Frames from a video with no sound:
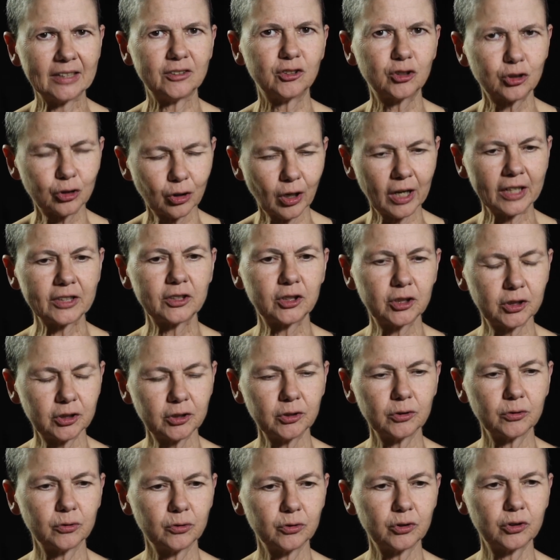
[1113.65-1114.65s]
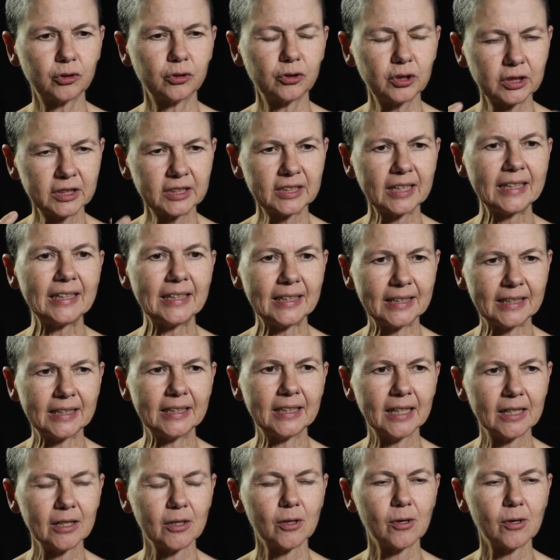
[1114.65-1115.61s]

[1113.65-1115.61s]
try to see,